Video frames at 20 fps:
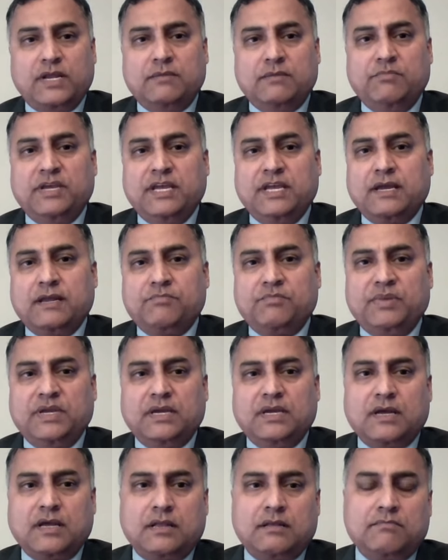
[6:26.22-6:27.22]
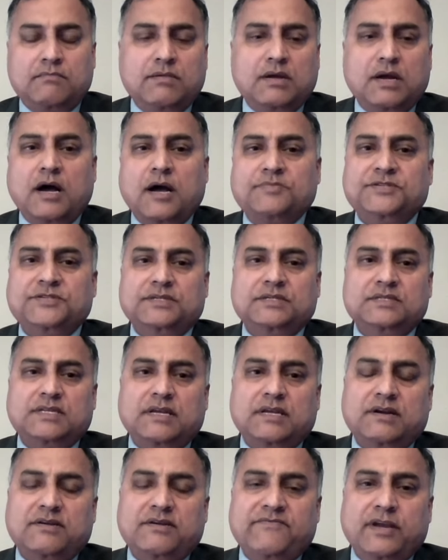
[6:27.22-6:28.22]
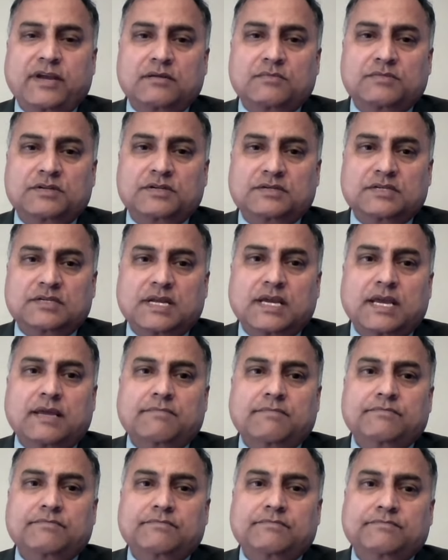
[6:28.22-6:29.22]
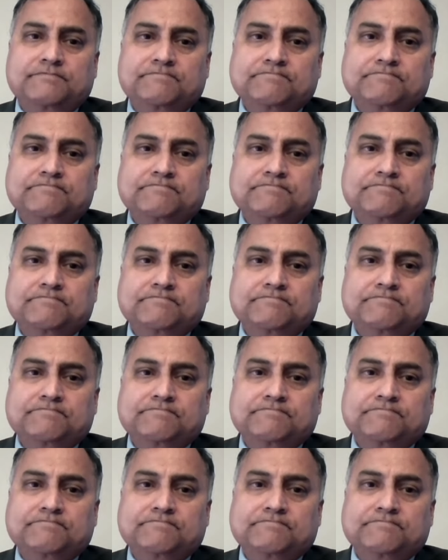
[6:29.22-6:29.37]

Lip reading: with BNPL options that are available today.